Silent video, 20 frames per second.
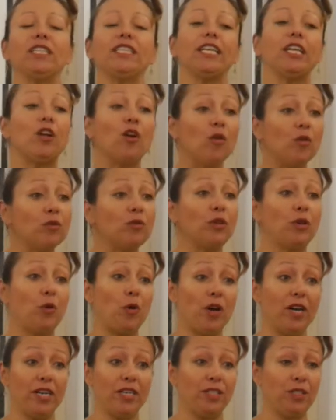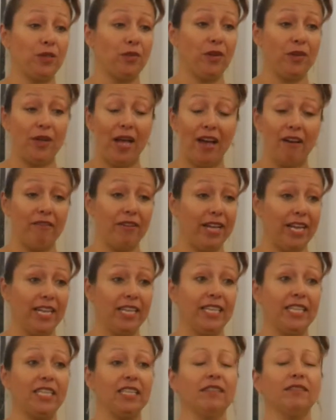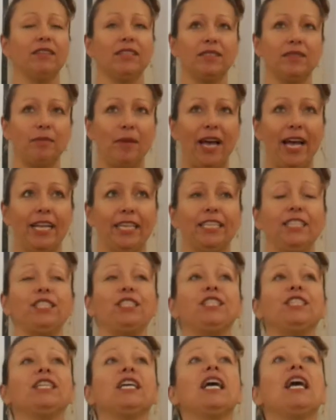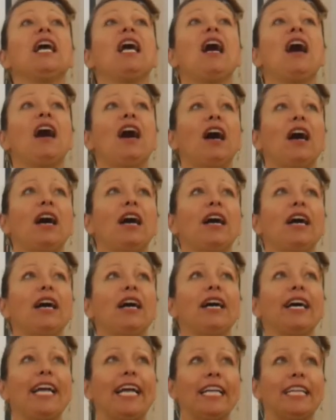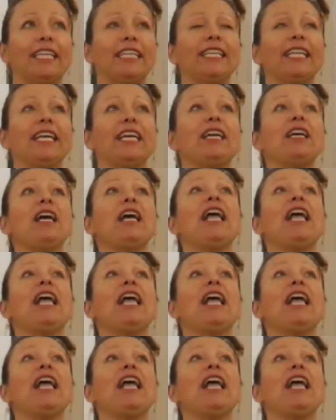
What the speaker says: they don't require to have any Spanish, anything.